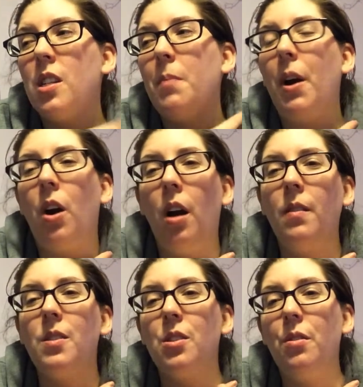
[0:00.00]
like, my heart
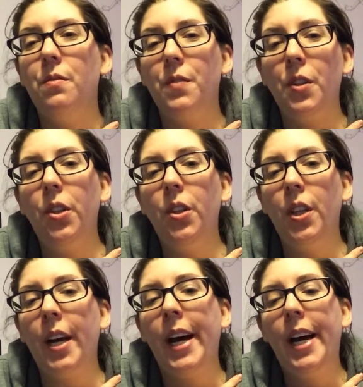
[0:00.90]
was so full
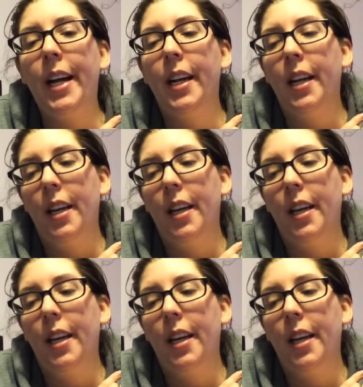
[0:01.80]
that